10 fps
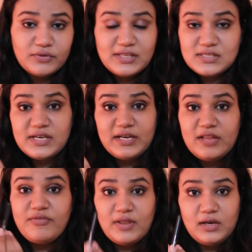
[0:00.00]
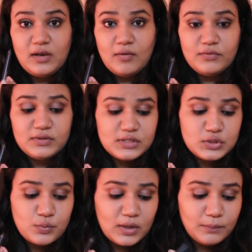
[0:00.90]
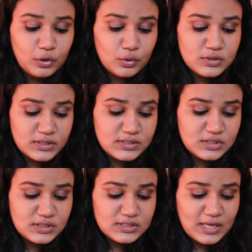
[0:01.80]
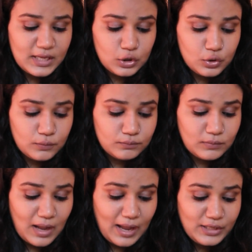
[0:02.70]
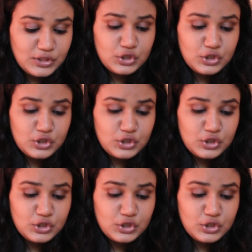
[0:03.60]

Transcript: instantly fell in love with this one because it's just like I